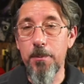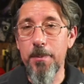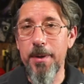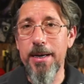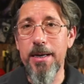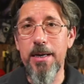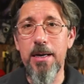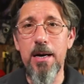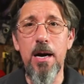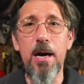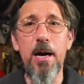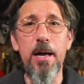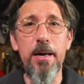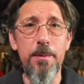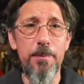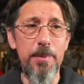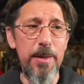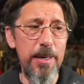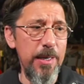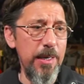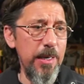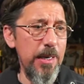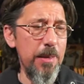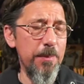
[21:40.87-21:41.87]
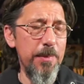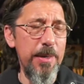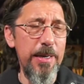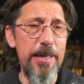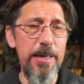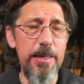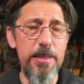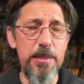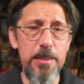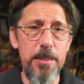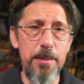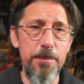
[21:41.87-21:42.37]
oh my God, am I going to get my
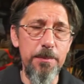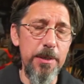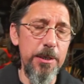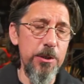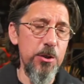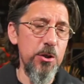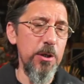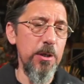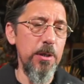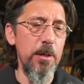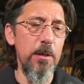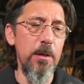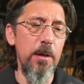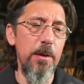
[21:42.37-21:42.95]
next commission